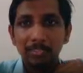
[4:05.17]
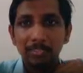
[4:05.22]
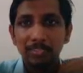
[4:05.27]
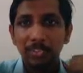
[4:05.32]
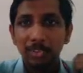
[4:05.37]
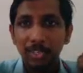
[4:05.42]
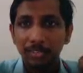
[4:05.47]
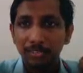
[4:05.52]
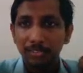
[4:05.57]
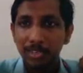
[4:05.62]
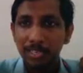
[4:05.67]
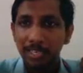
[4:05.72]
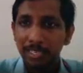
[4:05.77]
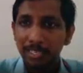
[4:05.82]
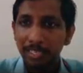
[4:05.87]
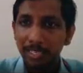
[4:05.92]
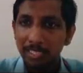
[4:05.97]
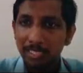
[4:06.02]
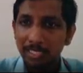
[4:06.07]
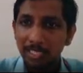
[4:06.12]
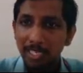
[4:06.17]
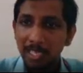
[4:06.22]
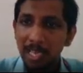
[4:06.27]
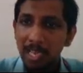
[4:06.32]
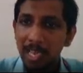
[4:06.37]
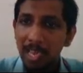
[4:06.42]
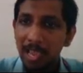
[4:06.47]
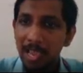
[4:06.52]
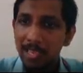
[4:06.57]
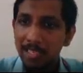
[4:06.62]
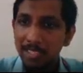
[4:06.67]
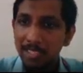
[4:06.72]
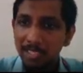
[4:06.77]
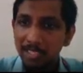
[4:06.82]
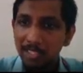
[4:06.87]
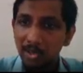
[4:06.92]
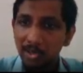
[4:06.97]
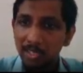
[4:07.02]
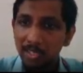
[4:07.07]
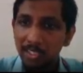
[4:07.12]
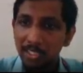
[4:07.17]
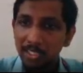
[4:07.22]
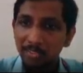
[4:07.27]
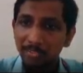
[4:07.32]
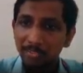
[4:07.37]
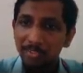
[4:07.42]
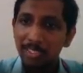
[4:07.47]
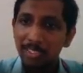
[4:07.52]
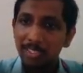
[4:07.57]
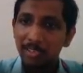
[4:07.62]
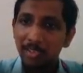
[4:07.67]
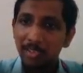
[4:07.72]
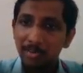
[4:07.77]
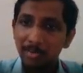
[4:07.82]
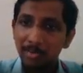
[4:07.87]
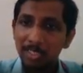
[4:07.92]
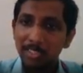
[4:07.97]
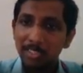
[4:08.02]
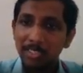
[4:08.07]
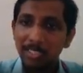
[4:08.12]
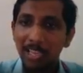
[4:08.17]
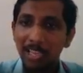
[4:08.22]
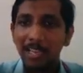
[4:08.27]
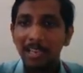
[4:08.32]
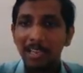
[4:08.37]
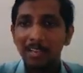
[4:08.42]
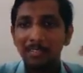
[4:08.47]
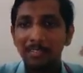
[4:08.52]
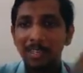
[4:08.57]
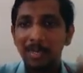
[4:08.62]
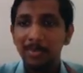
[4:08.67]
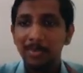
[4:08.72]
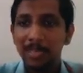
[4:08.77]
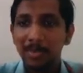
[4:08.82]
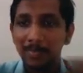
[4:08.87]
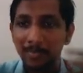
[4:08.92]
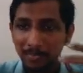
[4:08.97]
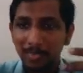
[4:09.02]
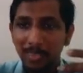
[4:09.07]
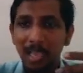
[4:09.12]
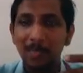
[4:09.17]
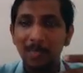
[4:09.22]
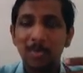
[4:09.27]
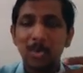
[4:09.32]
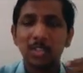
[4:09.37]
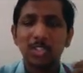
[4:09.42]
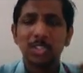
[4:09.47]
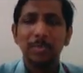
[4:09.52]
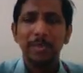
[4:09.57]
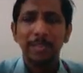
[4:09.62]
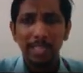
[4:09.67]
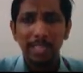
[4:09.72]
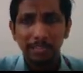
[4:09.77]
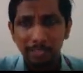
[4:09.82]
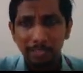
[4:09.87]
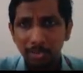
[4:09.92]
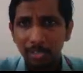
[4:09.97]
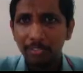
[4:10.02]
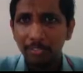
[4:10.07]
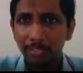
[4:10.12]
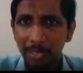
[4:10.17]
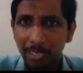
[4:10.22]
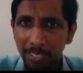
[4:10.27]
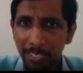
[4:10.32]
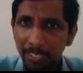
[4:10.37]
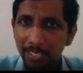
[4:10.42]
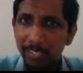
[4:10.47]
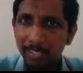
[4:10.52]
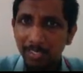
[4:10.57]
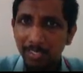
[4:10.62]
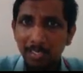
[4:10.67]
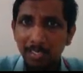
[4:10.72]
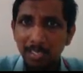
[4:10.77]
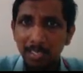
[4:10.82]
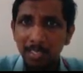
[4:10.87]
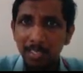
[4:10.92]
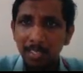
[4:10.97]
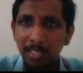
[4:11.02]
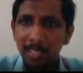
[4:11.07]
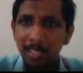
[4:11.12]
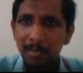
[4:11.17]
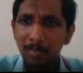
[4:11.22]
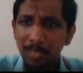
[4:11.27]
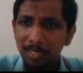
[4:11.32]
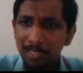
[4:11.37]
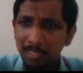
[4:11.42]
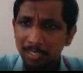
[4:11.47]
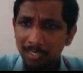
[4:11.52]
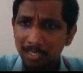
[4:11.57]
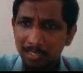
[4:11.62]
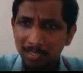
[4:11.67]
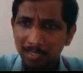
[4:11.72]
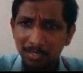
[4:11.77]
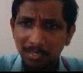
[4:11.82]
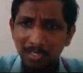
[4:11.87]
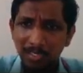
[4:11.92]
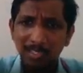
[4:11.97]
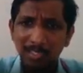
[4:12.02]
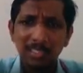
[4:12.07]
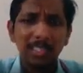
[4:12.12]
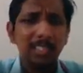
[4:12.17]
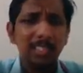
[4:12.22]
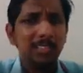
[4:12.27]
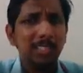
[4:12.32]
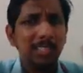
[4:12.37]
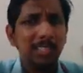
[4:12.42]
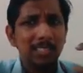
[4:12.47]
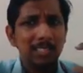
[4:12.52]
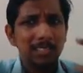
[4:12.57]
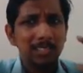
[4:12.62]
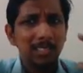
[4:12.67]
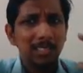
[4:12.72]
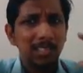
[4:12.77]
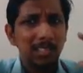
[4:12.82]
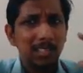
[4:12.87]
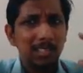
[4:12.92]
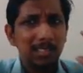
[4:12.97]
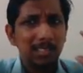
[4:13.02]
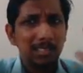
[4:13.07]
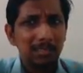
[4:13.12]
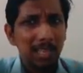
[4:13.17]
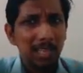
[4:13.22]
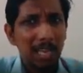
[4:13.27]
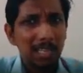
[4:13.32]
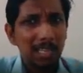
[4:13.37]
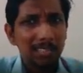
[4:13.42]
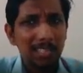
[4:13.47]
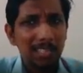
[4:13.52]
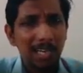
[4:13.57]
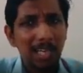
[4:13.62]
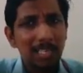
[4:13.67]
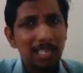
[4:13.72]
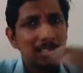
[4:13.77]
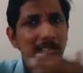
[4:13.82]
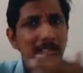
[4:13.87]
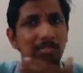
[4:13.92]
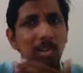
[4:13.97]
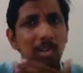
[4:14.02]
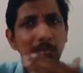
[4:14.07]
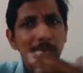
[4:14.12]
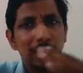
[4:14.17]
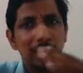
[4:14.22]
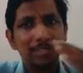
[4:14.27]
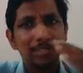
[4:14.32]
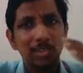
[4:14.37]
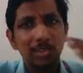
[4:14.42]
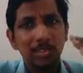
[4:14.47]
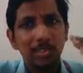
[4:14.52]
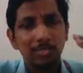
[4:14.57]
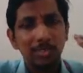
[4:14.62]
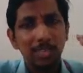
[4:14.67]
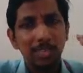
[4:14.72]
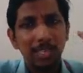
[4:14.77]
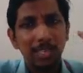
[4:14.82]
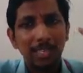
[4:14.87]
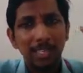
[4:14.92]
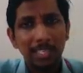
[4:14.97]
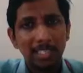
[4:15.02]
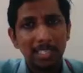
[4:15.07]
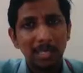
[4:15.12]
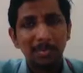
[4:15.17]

of 45 degrees as shown in this figure. Normally this angle will be approximately 45 degrees. But this thing, that is cracks are actually formed at 45 degrees,